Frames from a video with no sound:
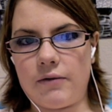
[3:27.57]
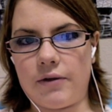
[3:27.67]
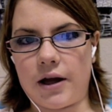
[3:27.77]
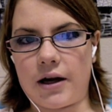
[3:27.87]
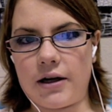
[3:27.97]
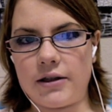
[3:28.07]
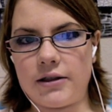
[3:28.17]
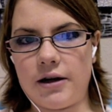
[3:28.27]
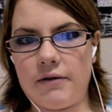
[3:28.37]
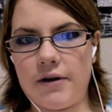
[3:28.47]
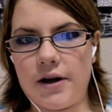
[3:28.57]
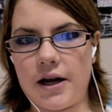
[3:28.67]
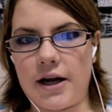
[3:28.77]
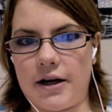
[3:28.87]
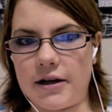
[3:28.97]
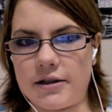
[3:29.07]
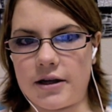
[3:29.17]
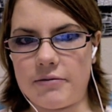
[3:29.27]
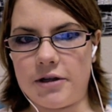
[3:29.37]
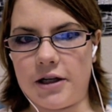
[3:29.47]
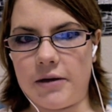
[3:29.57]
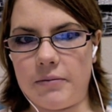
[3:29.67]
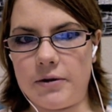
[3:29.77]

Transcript: That kind of stuff. It doesn't come cheap,